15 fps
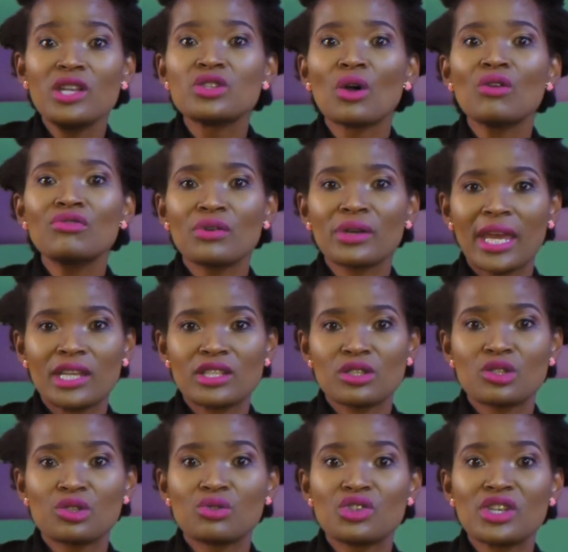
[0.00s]
Don't forget
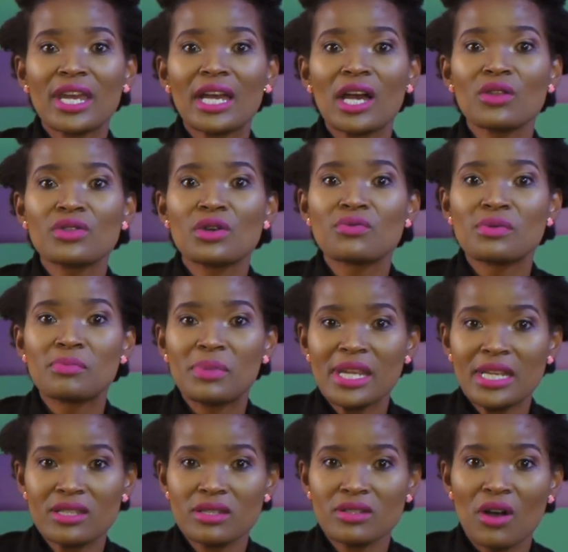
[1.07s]
to check out the
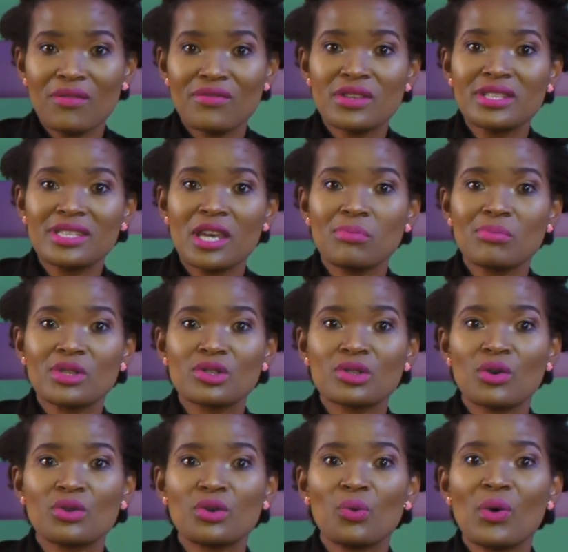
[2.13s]
repeat of this
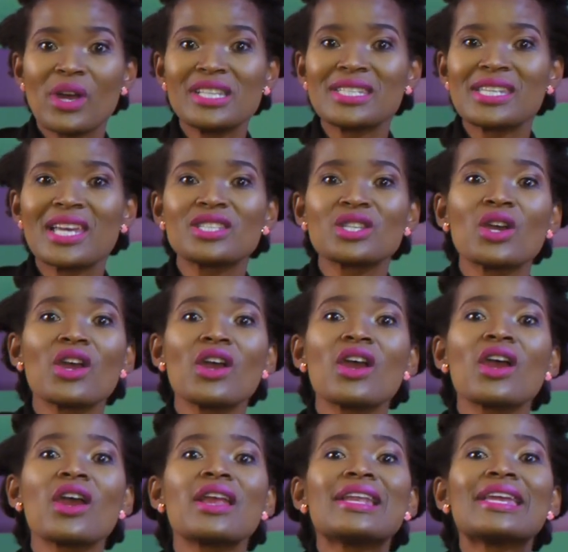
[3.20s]
episode Wednesdays
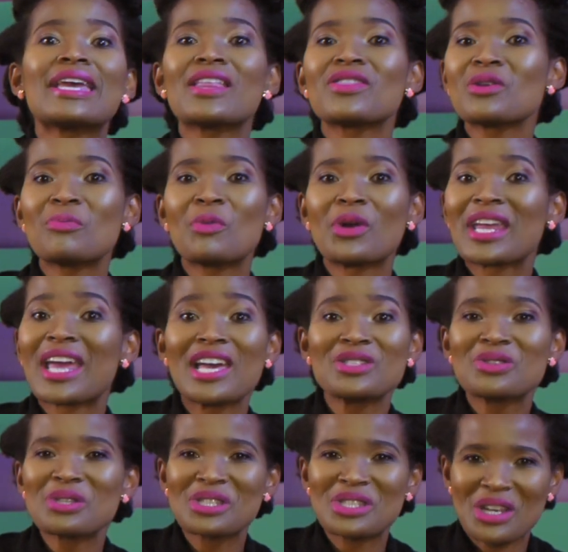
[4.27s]
early in the morning
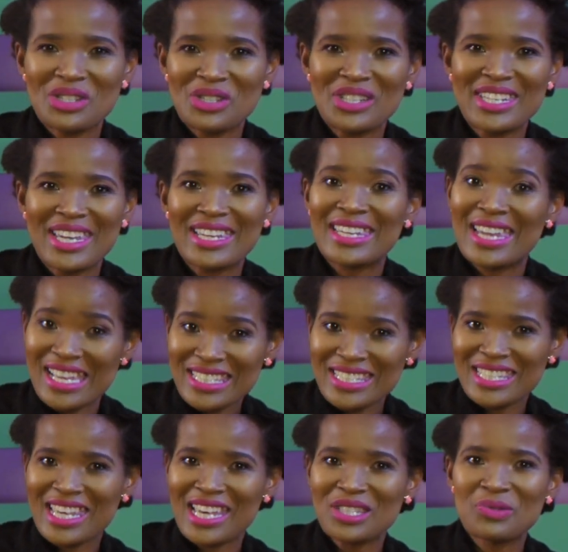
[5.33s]
as you start your day. Yes,
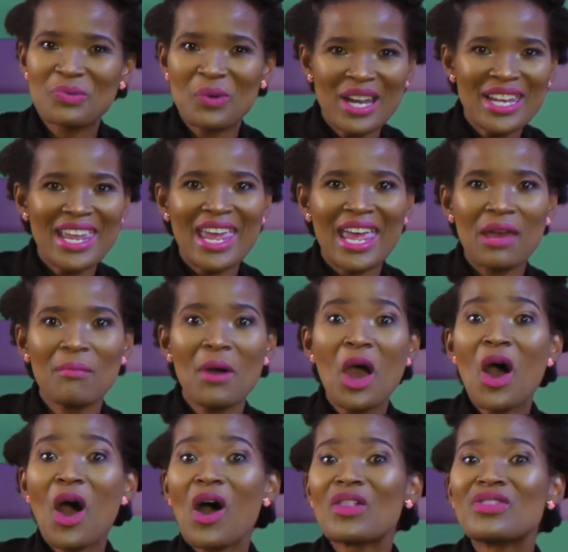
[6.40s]
that's 1 a.m.
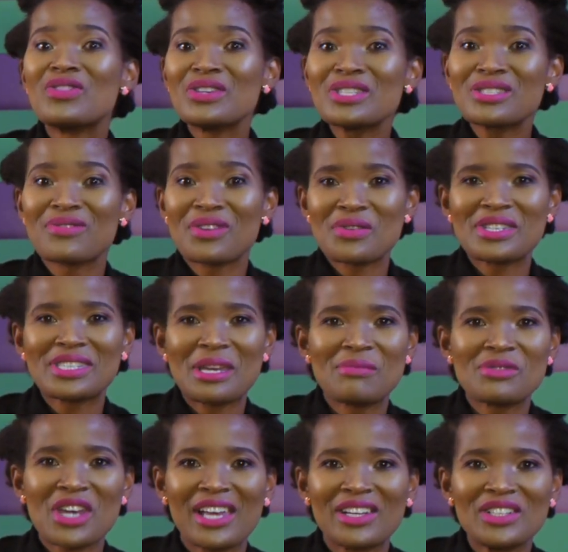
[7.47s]
on this very
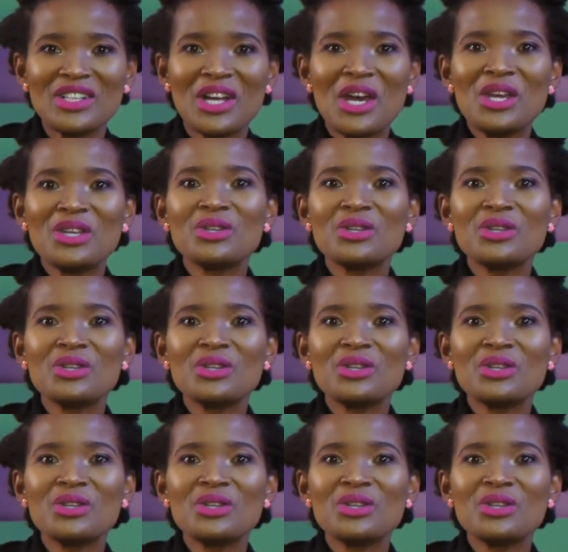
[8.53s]
same channel.